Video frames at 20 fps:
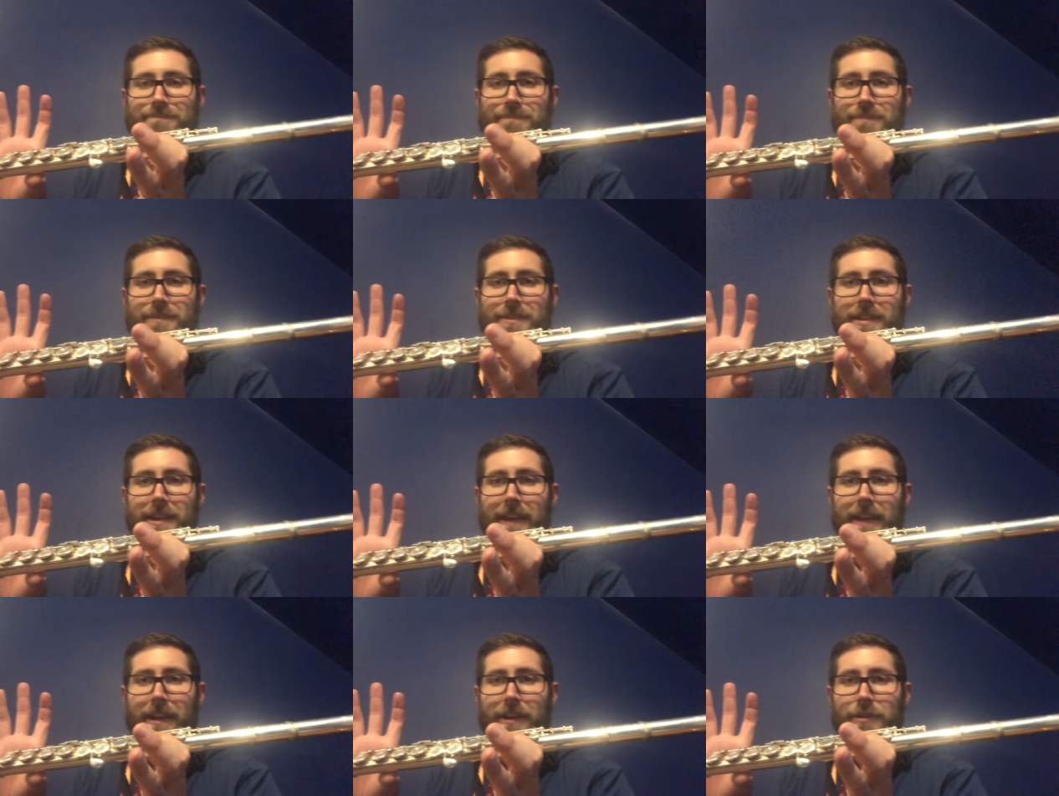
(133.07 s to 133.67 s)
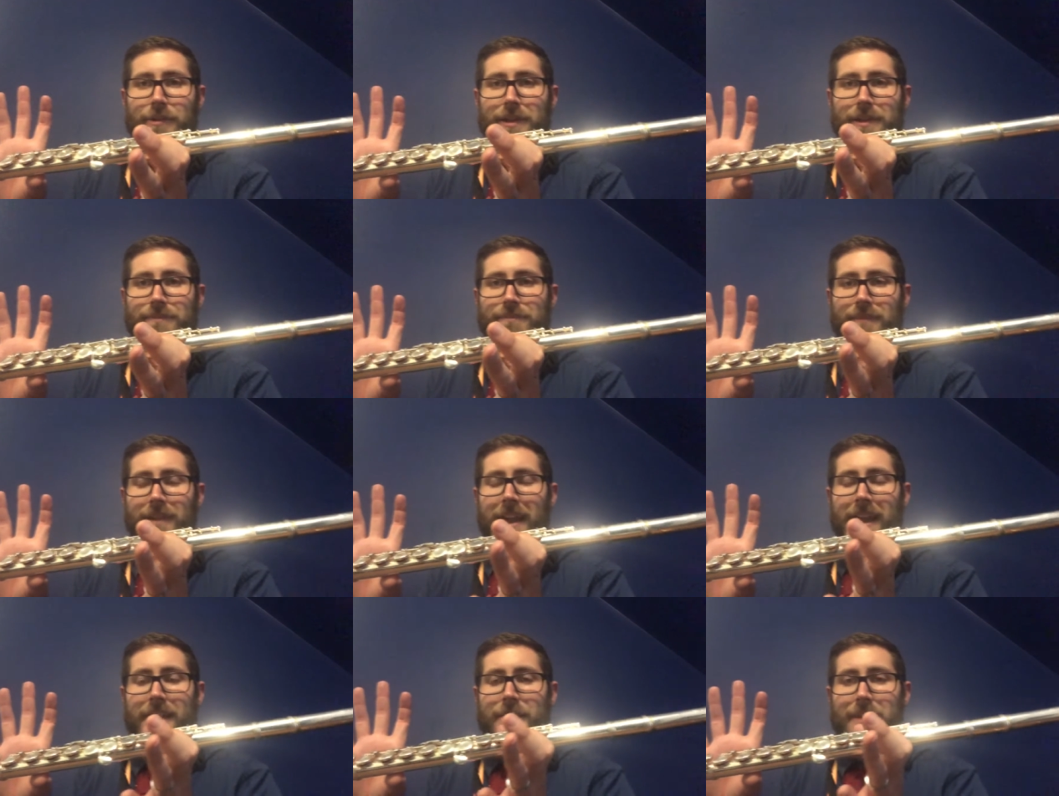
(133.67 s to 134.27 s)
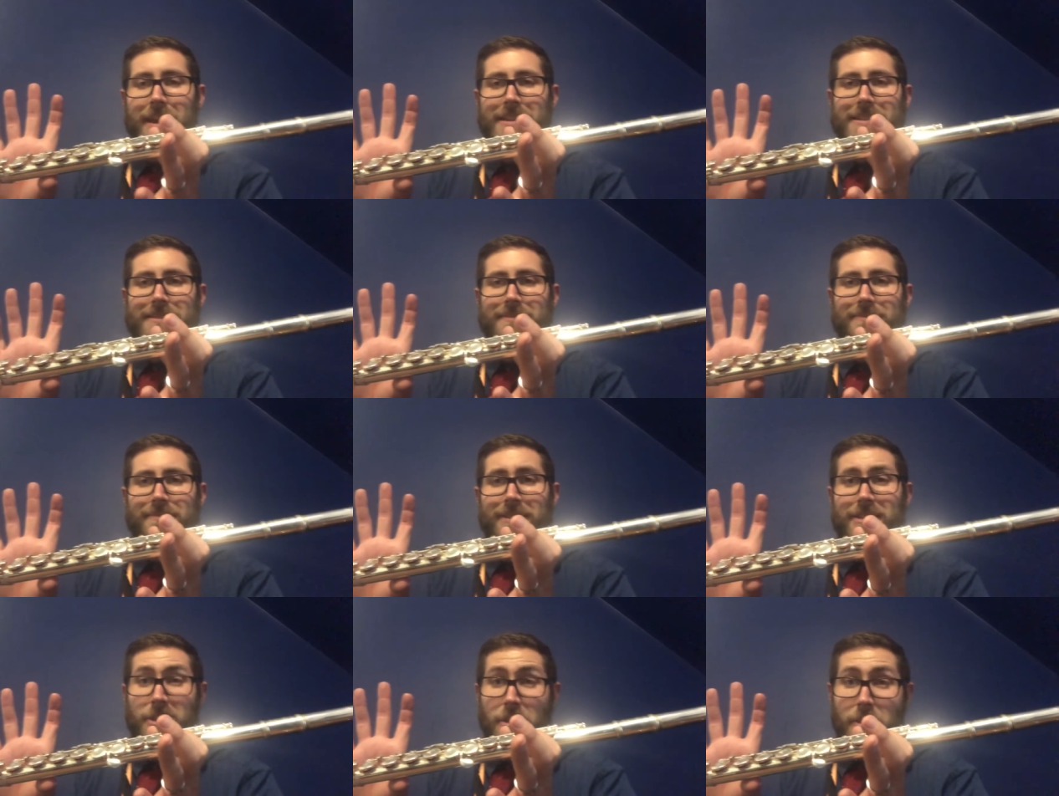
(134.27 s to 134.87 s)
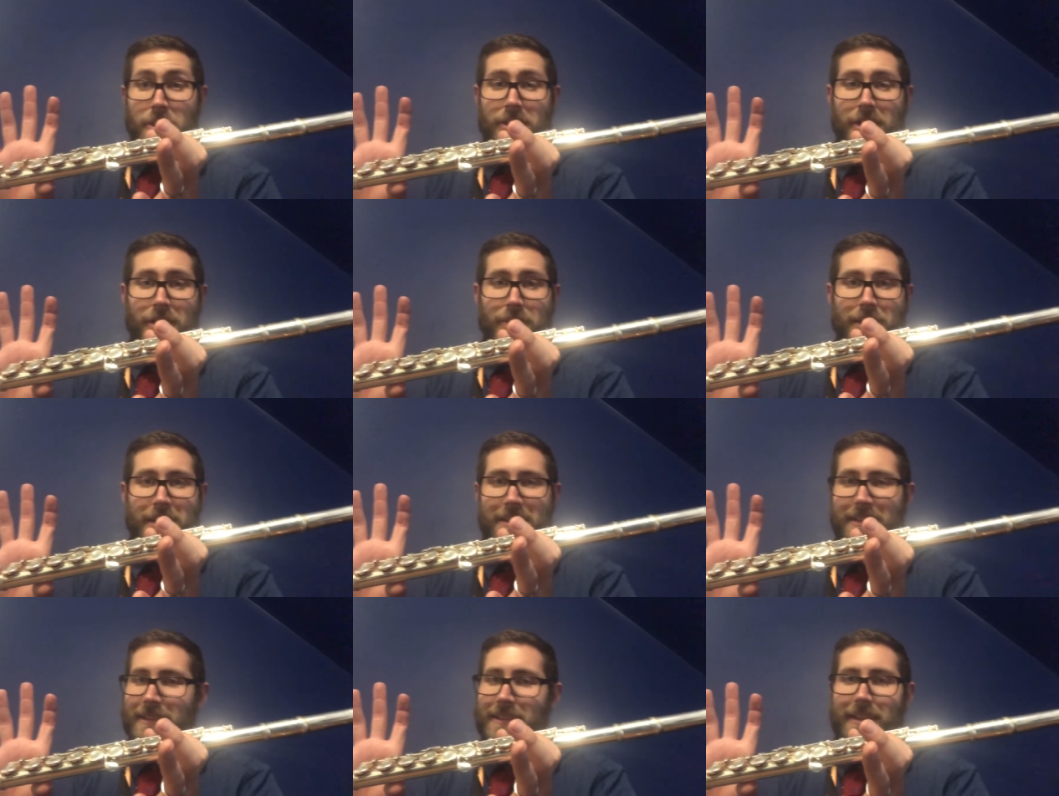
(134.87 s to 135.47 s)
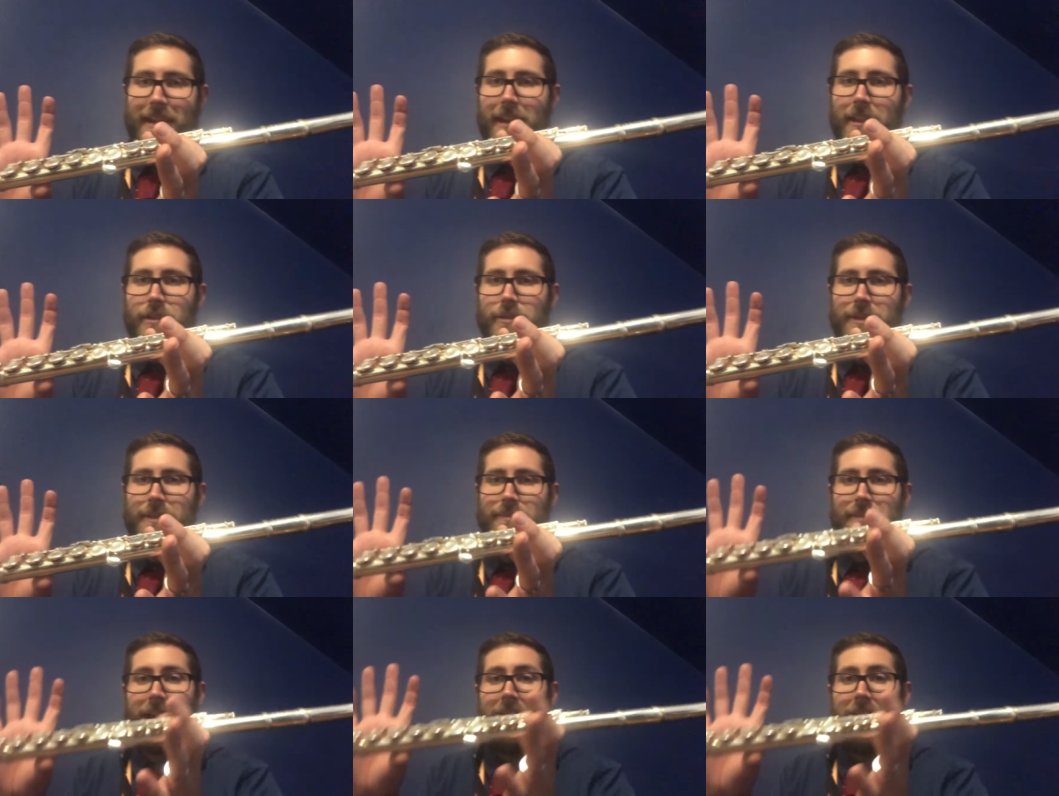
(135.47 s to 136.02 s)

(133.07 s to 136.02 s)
It's not Halloween. Anyways, it's almost Halloween. It's not Halloween.